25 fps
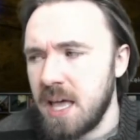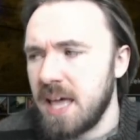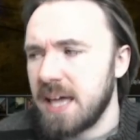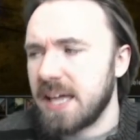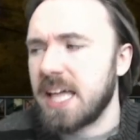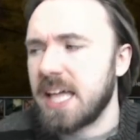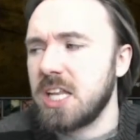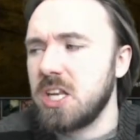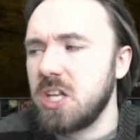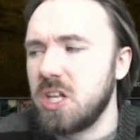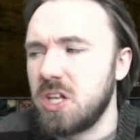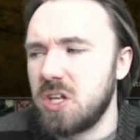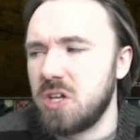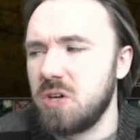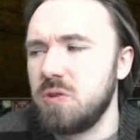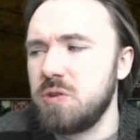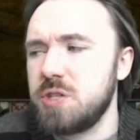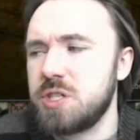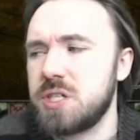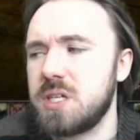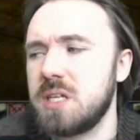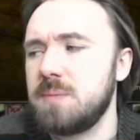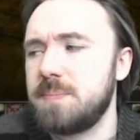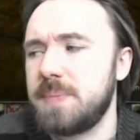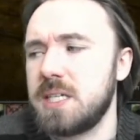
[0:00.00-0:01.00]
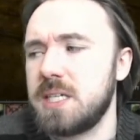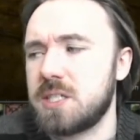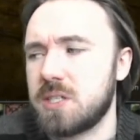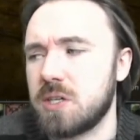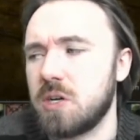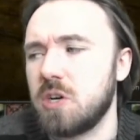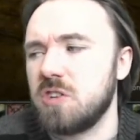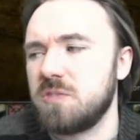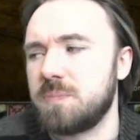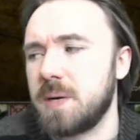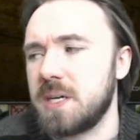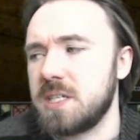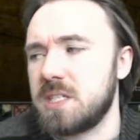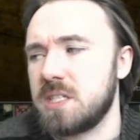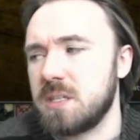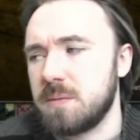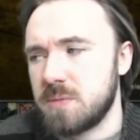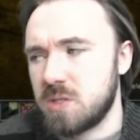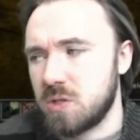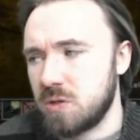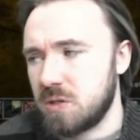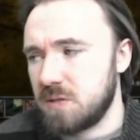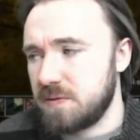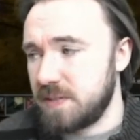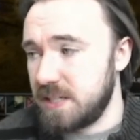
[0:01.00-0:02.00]
can usually be solved by some
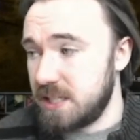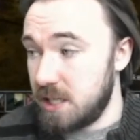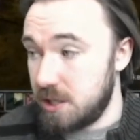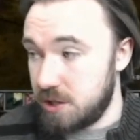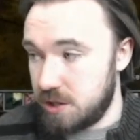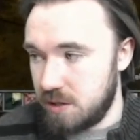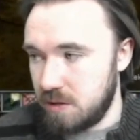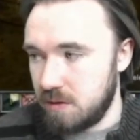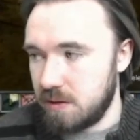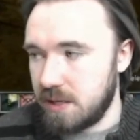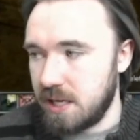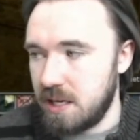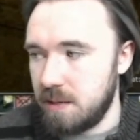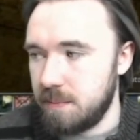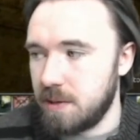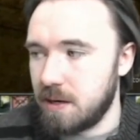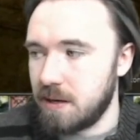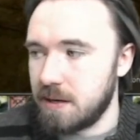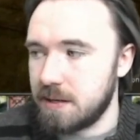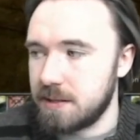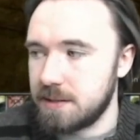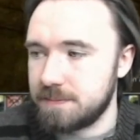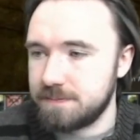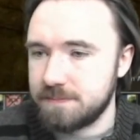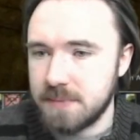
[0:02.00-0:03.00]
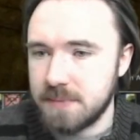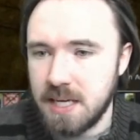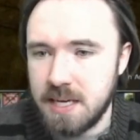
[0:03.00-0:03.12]
sort of additional keybind.